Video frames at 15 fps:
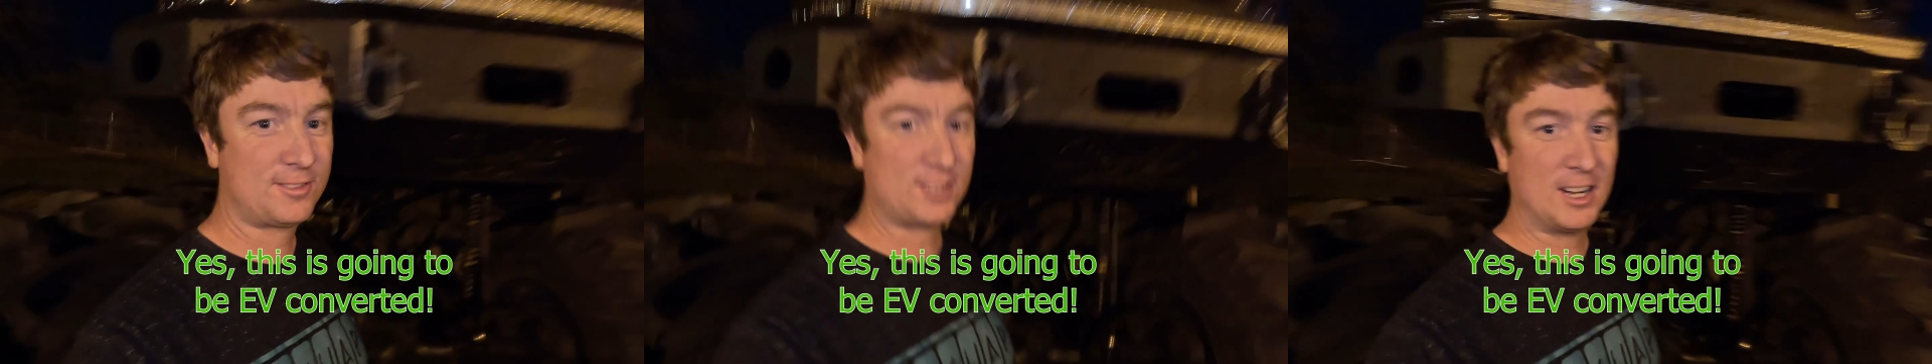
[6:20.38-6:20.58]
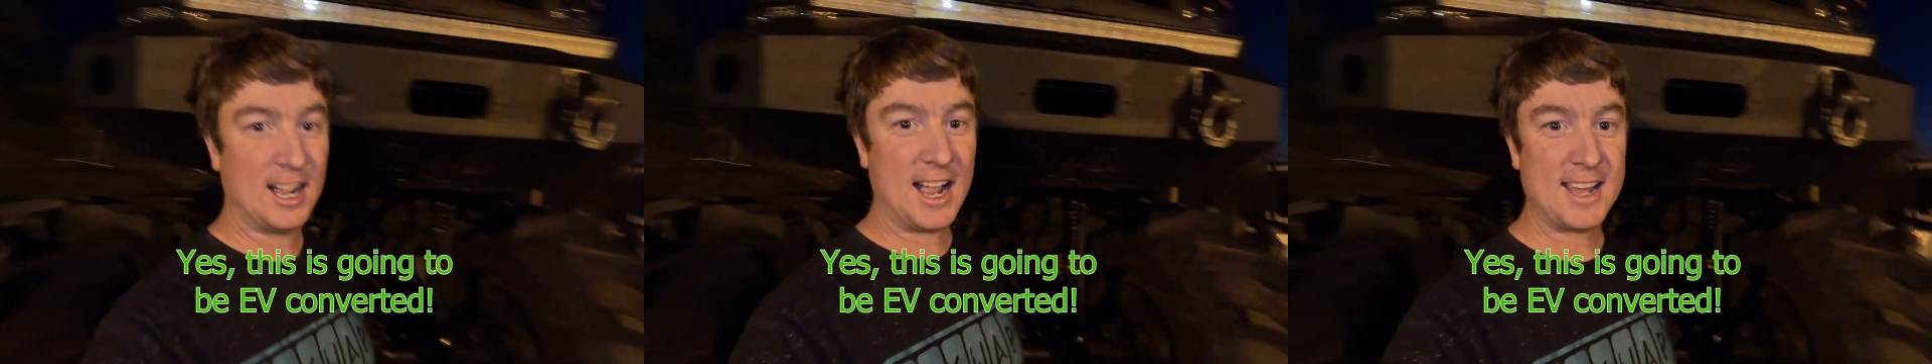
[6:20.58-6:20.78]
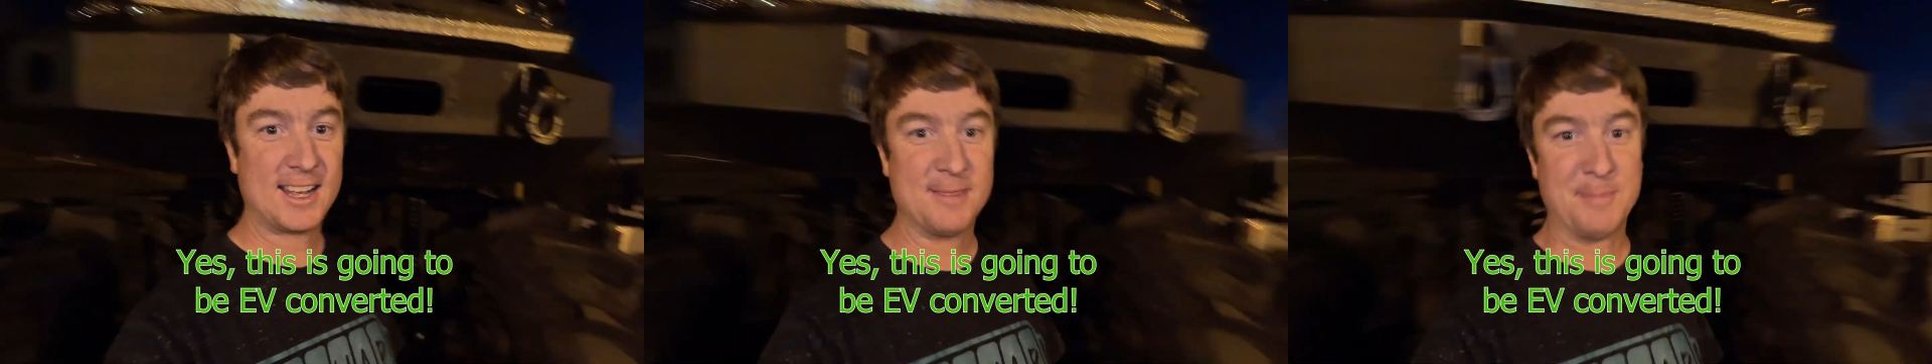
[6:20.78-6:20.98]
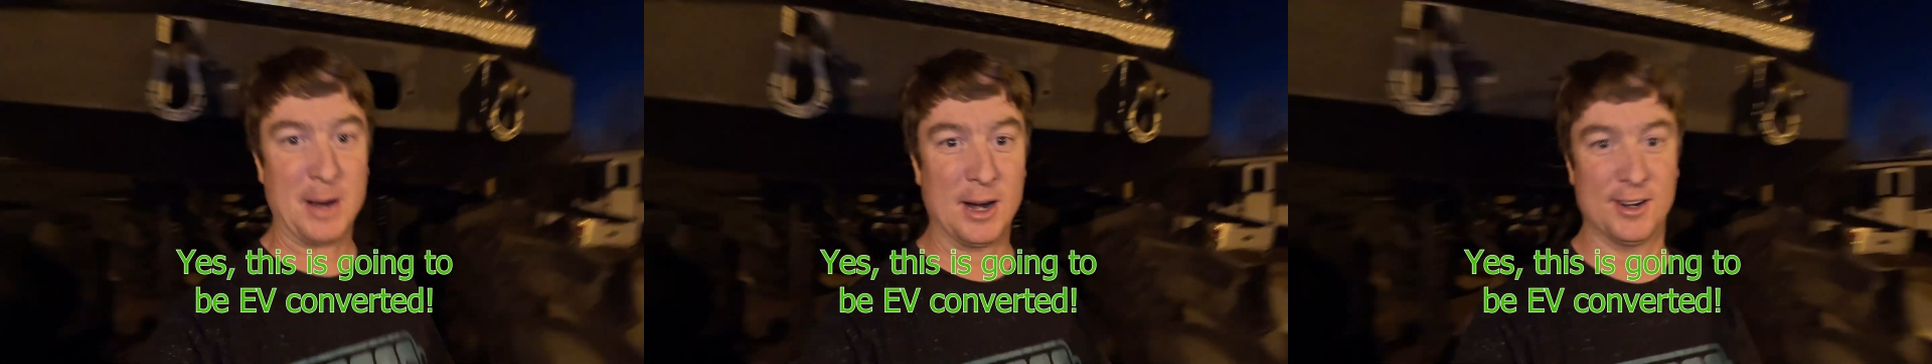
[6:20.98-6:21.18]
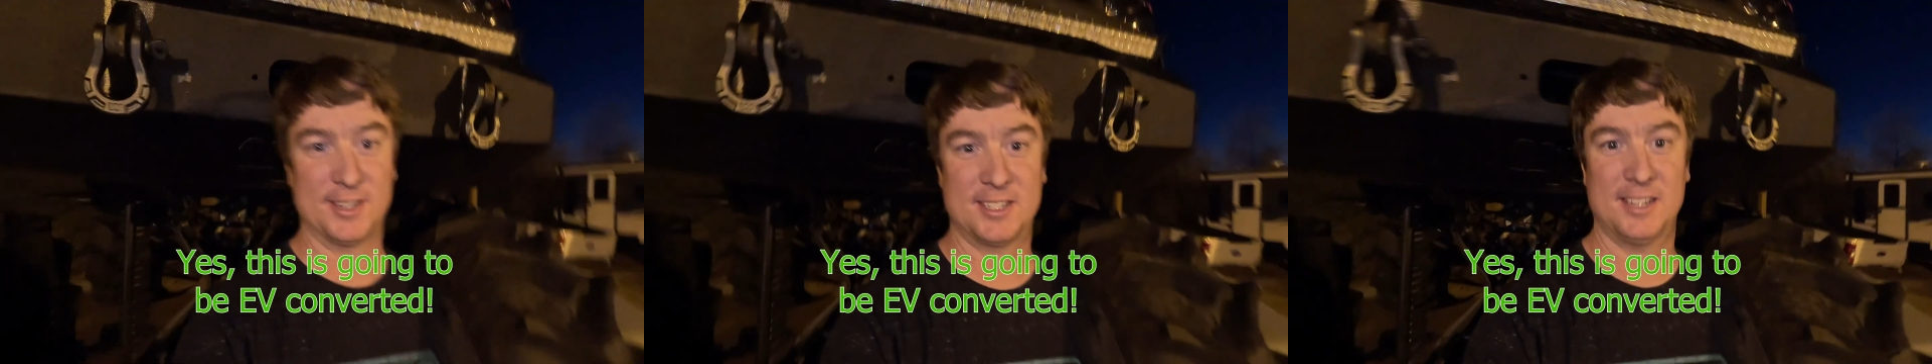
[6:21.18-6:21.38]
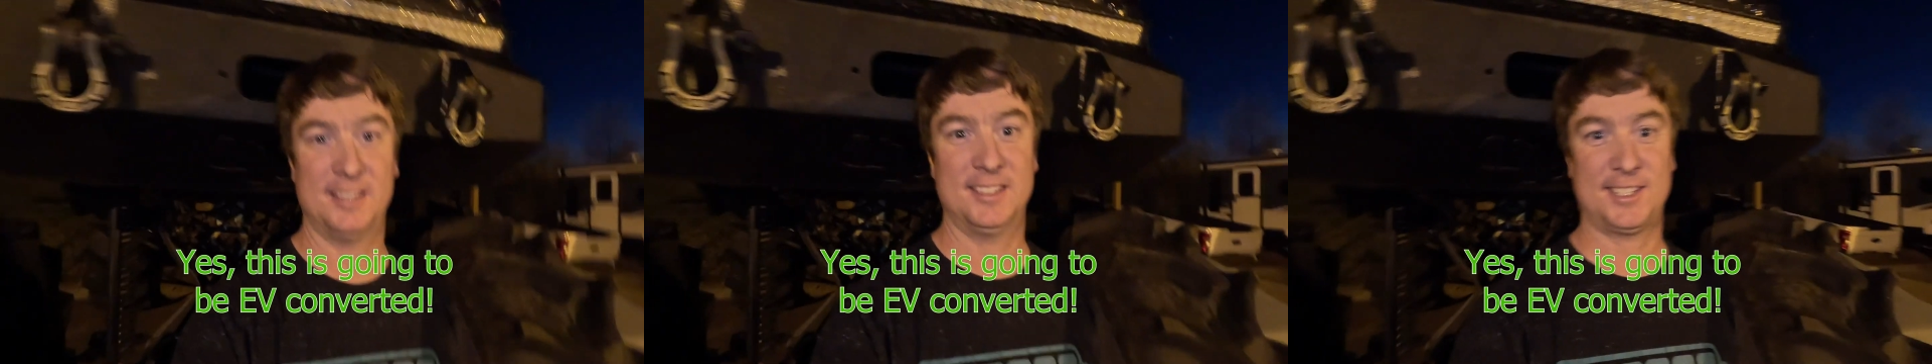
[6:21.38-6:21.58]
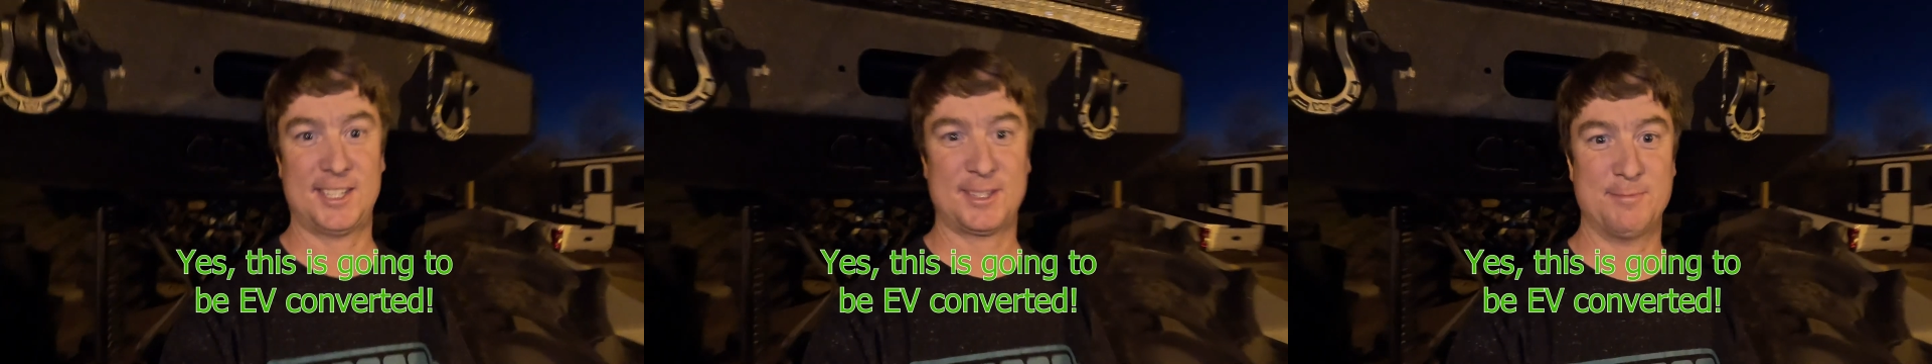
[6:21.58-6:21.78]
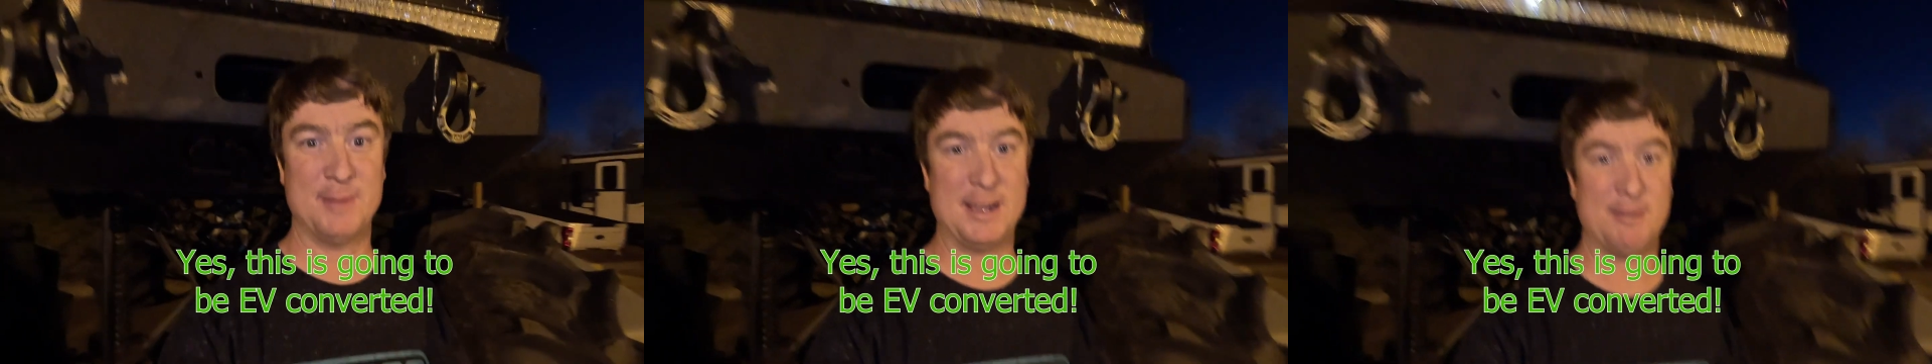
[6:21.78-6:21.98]
for a height comparison, this
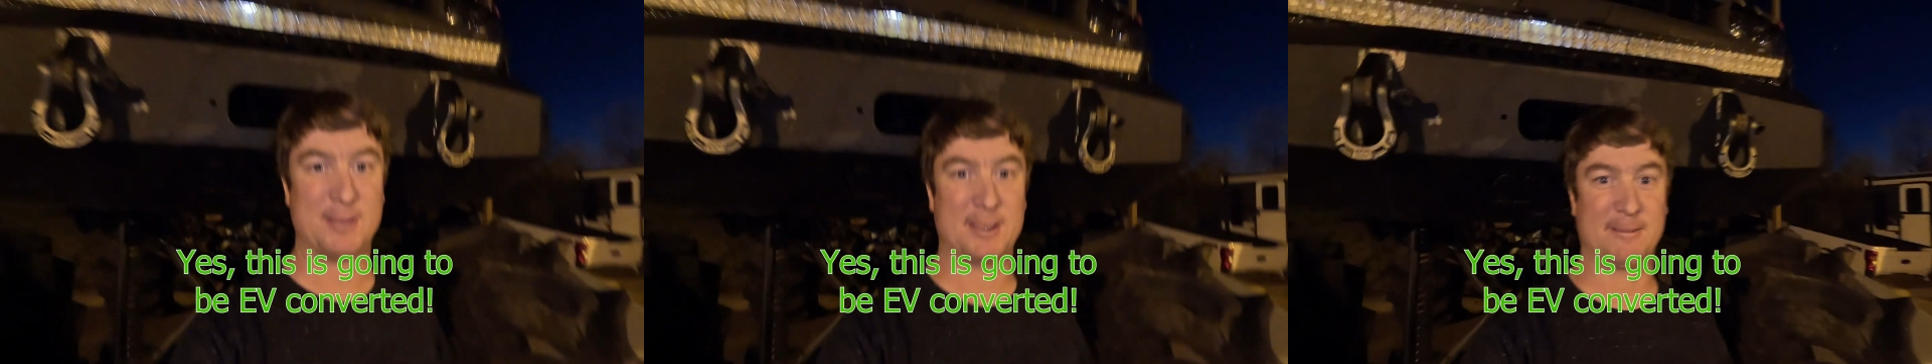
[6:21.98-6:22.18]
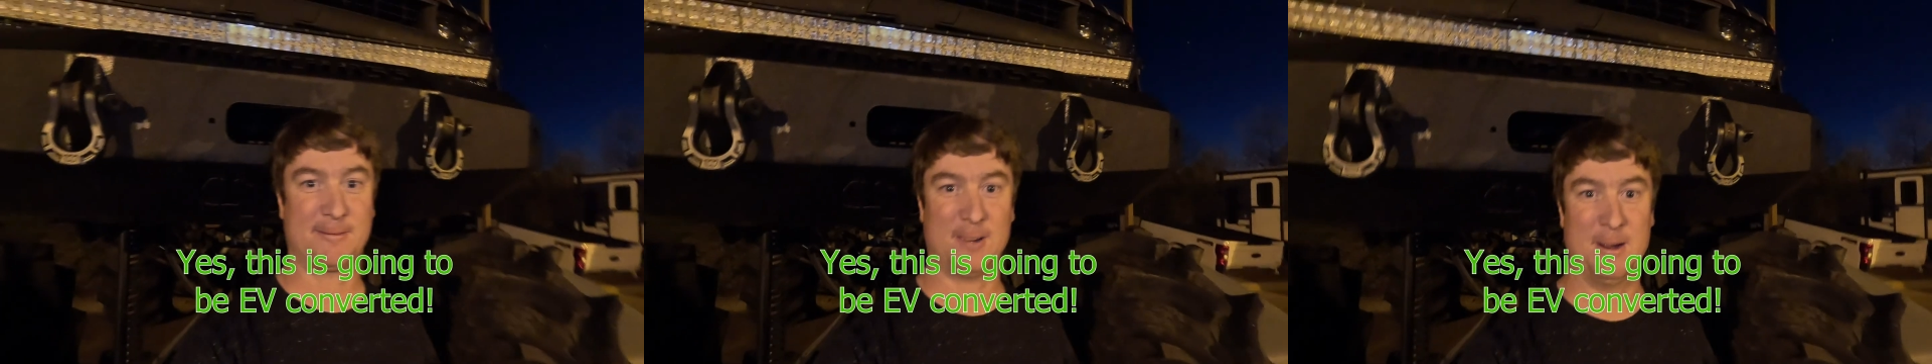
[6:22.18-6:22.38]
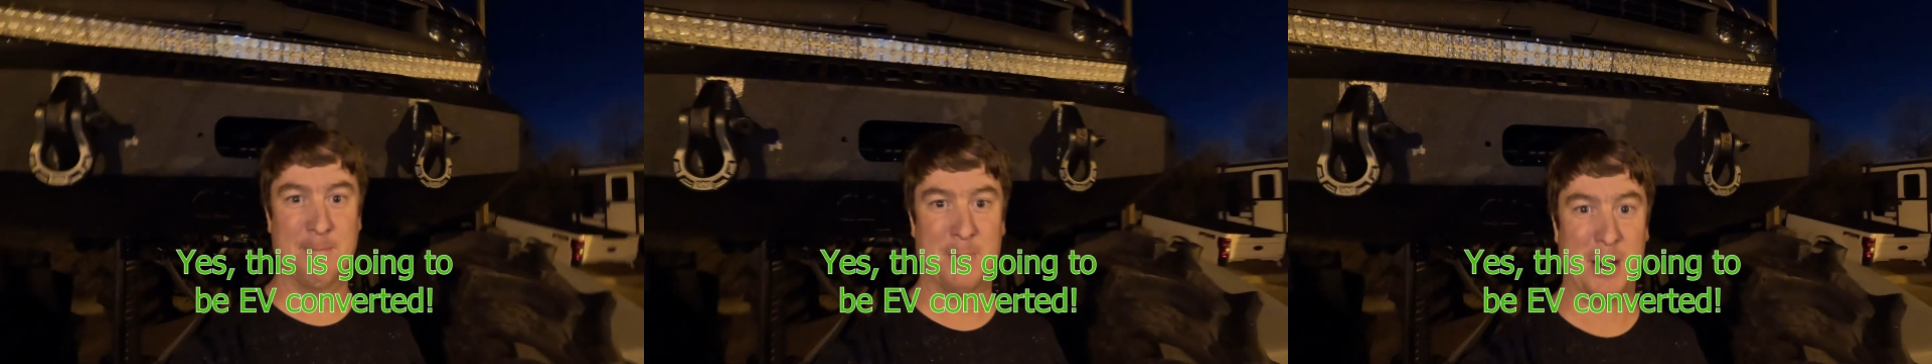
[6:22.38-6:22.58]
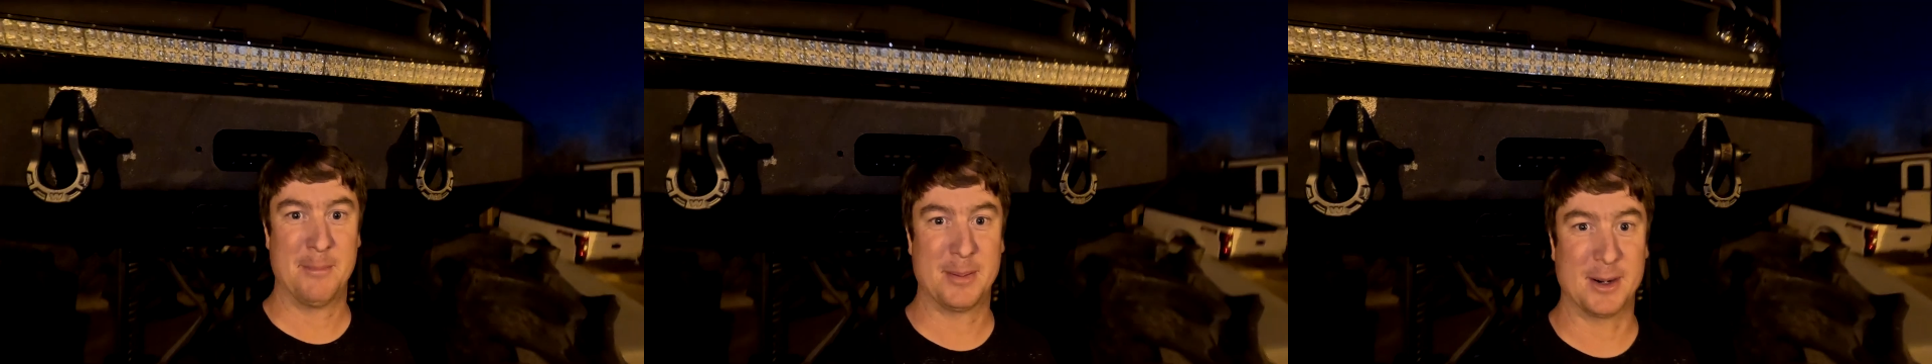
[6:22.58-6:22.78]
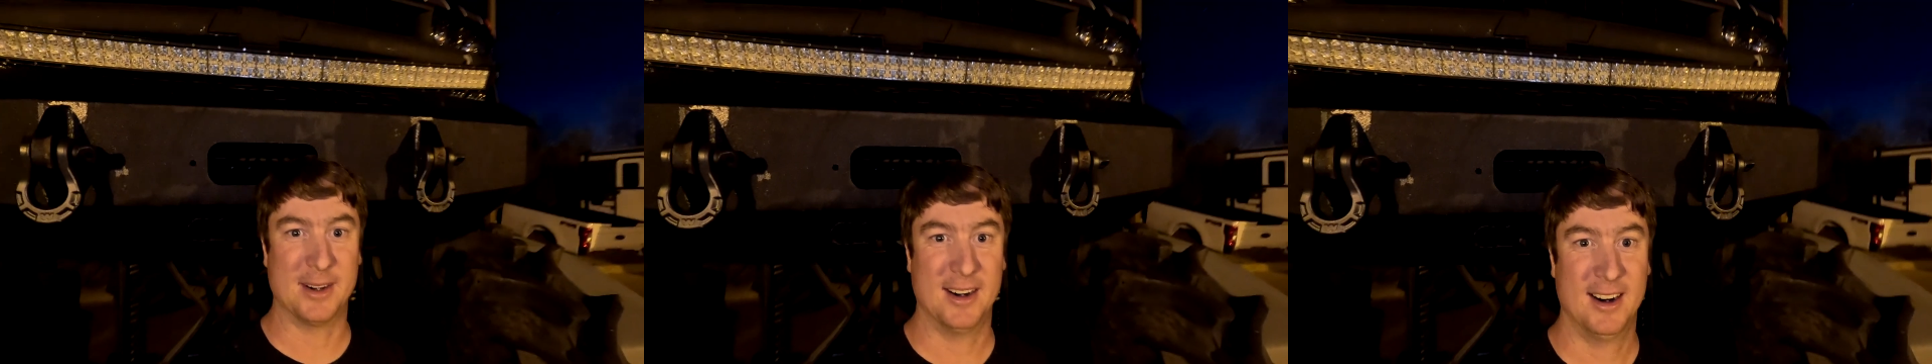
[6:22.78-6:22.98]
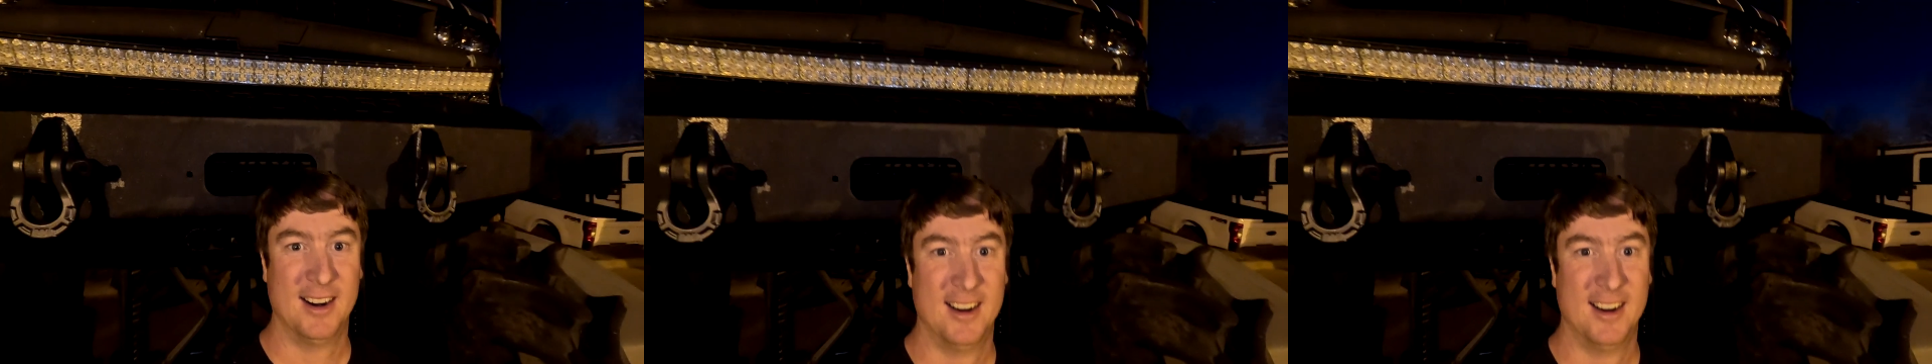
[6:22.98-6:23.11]
is me with the front bumper.